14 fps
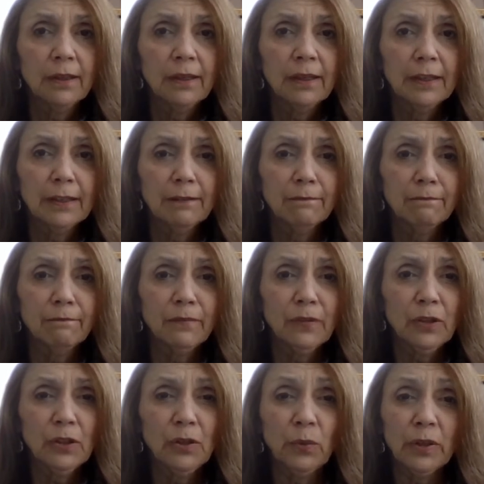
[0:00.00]
and
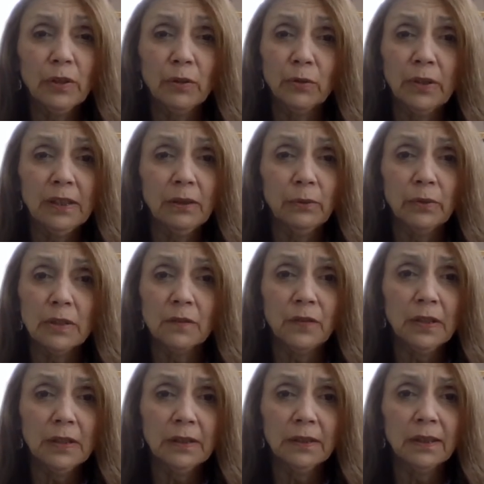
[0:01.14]
you don't want to hurt anyone's
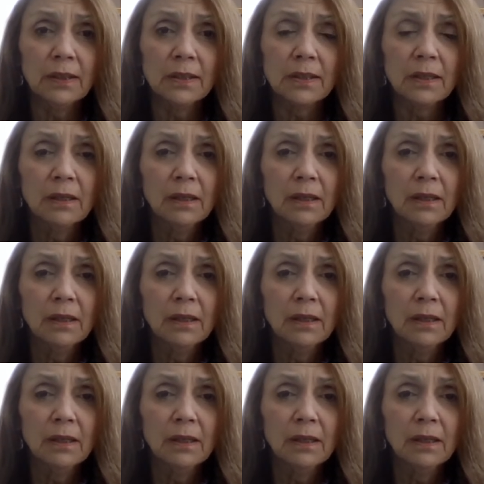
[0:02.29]
feelings,